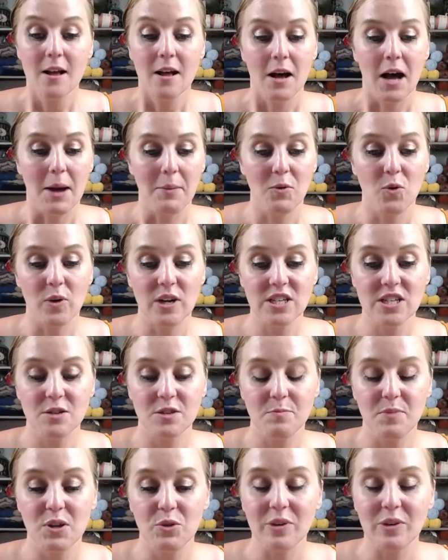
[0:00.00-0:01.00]
I'm going to
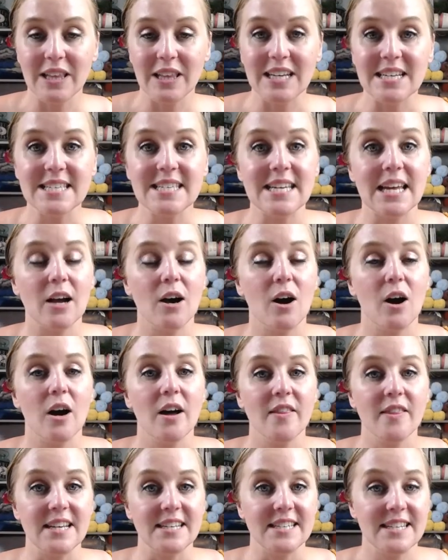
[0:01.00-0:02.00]
be releasing
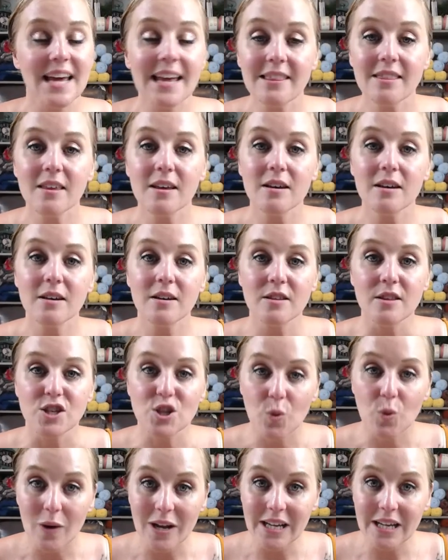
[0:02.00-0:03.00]
on the tenth, the
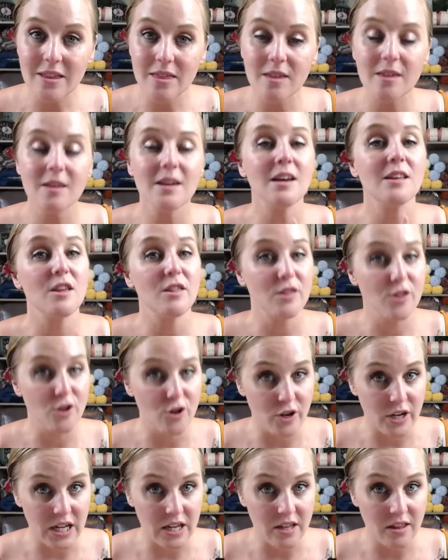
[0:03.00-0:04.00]
twentieth, and the
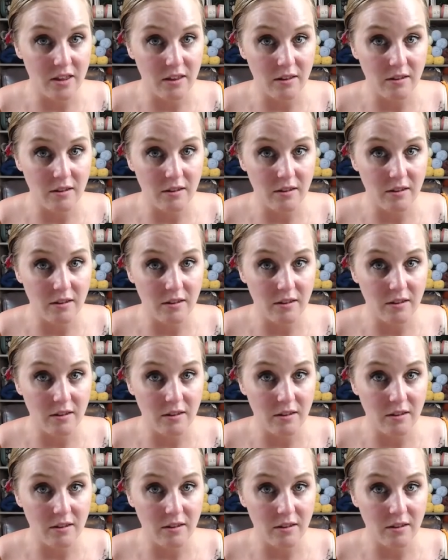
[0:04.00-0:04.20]
thirtieth